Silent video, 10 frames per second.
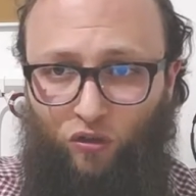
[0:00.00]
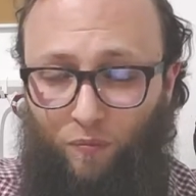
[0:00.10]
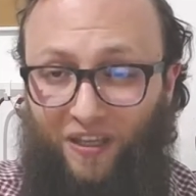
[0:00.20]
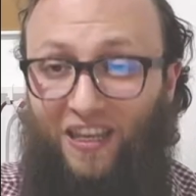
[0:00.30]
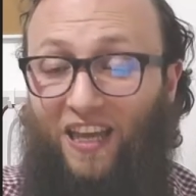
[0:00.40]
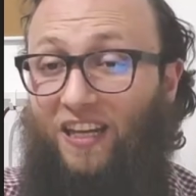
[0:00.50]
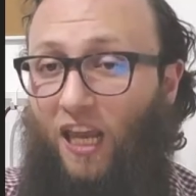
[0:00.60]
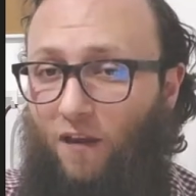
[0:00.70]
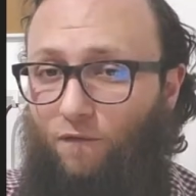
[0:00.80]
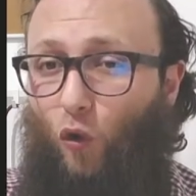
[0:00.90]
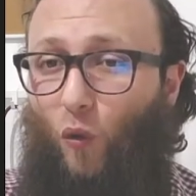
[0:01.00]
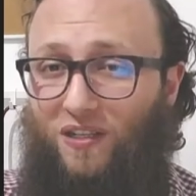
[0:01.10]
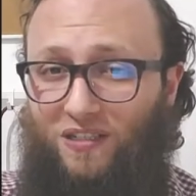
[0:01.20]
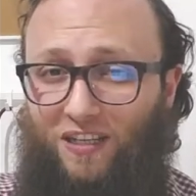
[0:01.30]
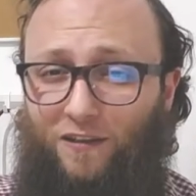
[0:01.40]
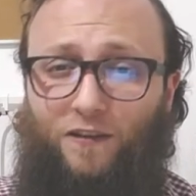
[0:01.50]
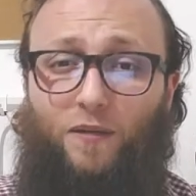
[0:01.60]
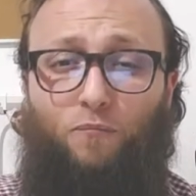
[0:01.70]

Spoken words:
to begin influencing the